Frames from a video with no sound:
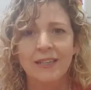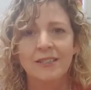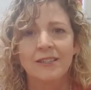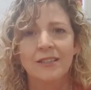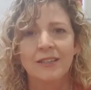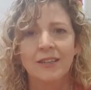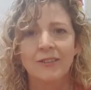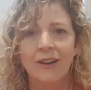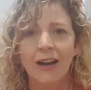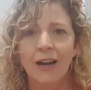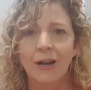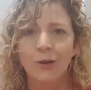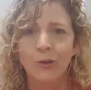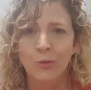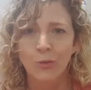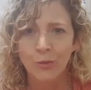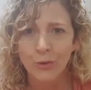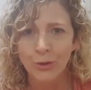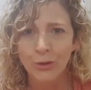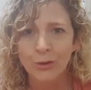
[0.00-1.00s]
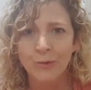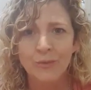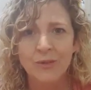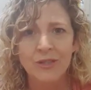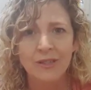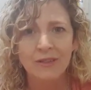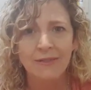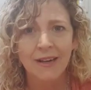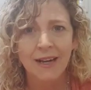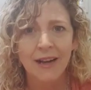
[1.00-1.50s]
So there are
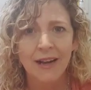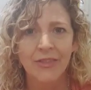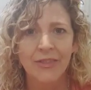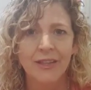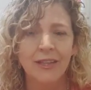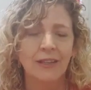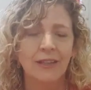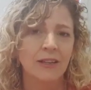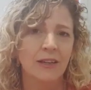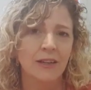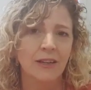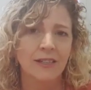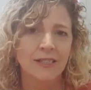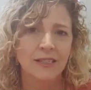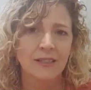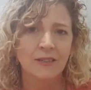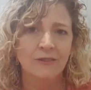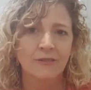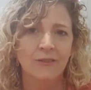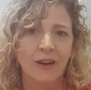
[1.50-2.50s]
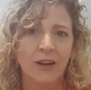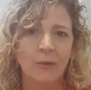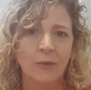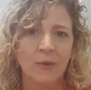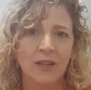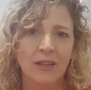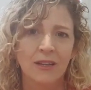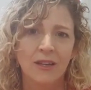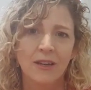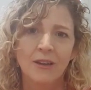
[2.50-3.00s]
groups around that you can identify
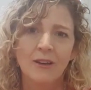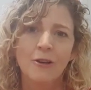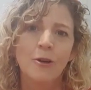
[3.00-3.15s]
with,